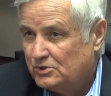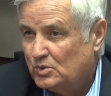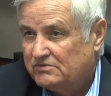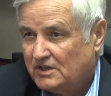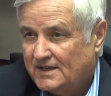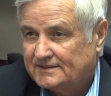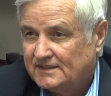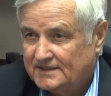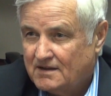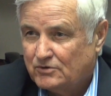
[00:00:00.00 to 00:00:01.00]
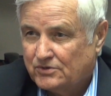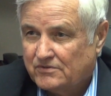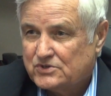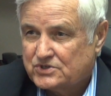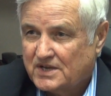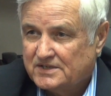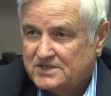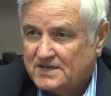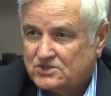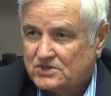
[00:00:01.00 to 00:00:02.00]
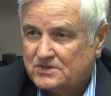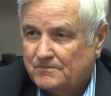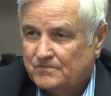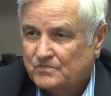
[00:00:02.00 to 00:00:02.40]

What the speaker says: do if elected governor of the state of Texas.